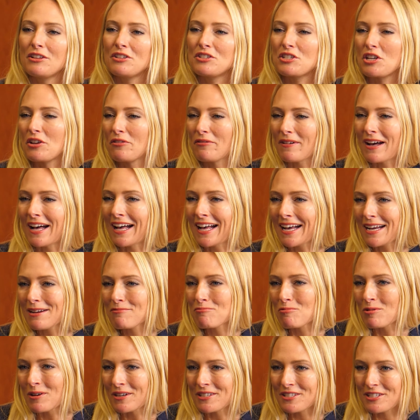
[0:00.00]
So if I
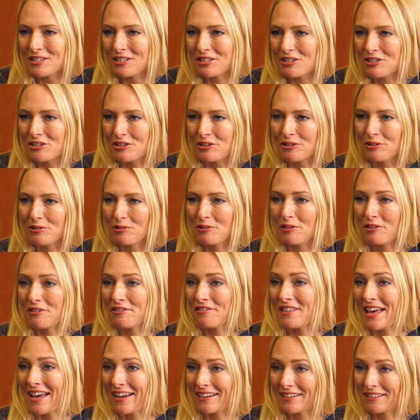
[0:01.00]
wanted to
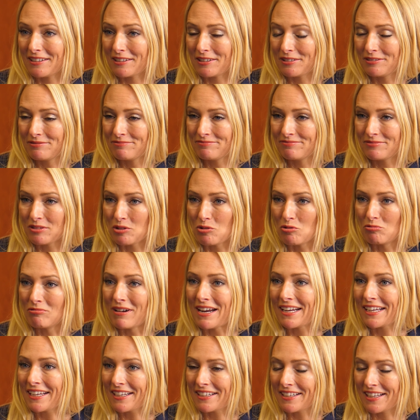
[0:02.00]
thank or
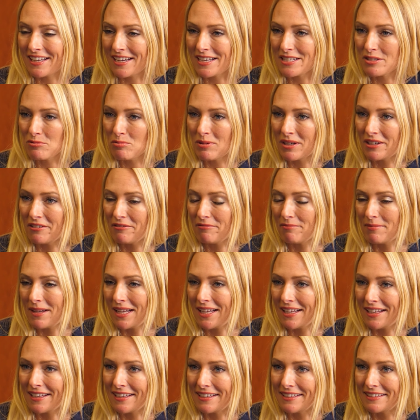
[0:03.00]
recognize one of
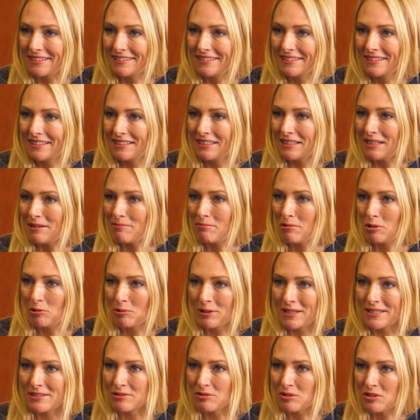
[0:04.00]
my
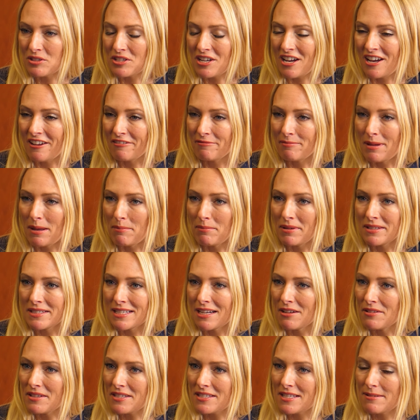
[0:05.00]
employees or staff members,
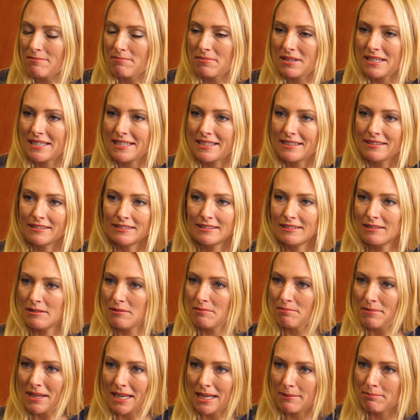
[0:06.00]
I would simply
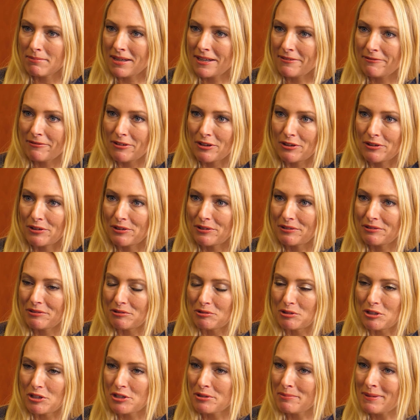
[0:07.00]
pick up my
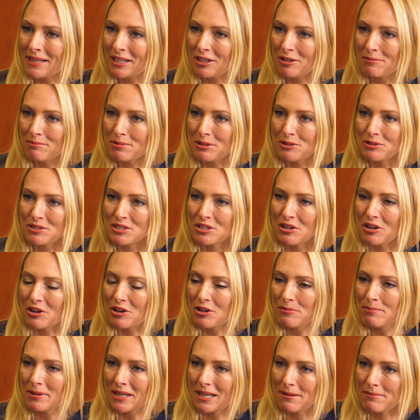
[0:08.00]
phone, go to my computer,
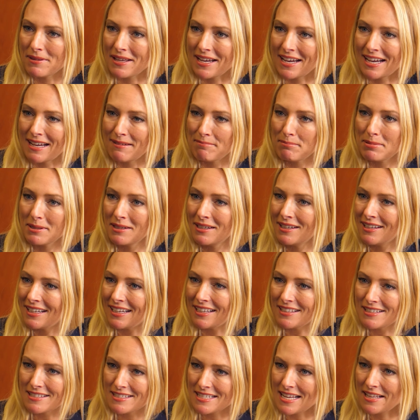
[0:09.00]
open up the app
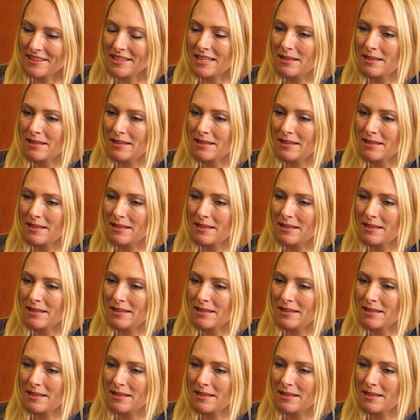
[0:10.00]
and send